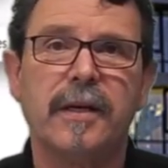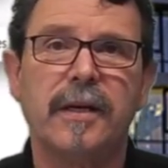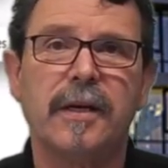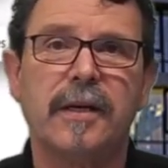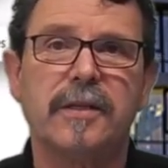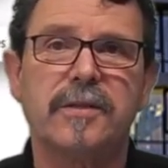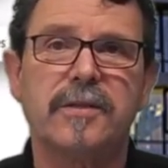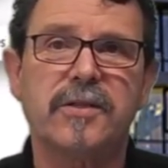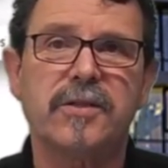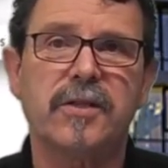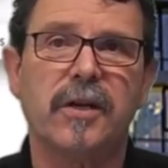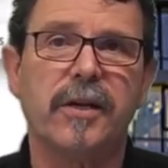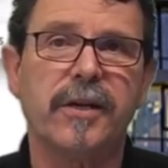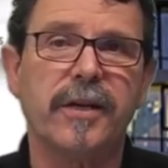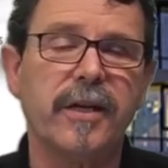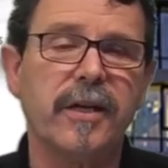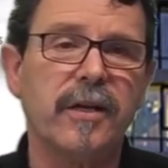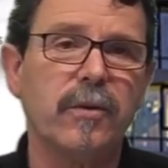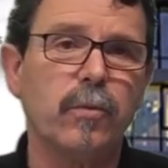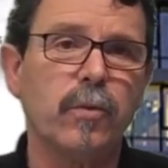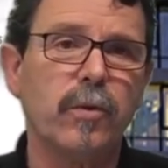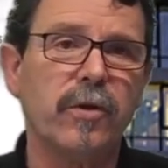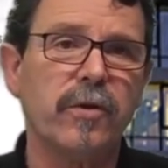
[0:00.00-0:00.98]

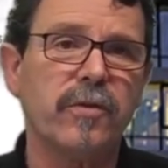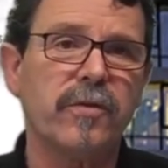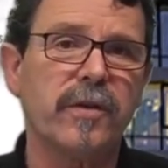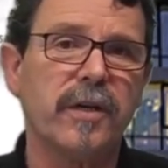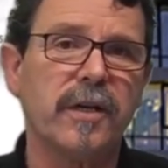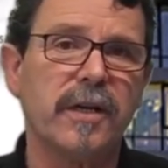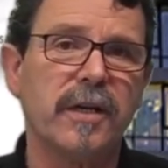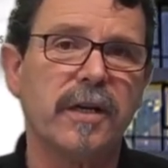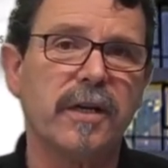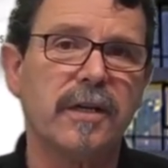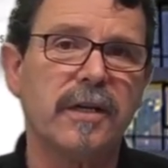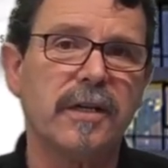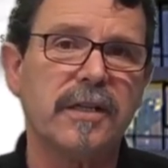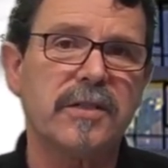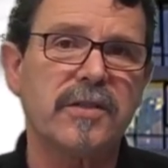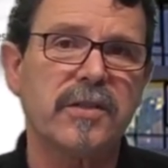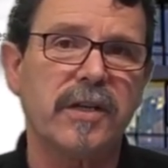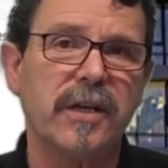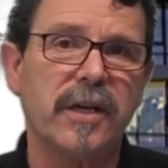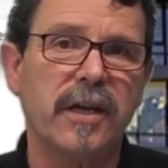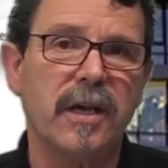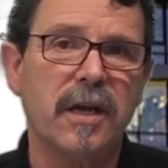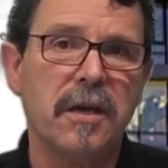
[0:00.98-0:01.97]
Starting with, let's
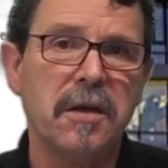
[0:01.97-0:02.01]
say,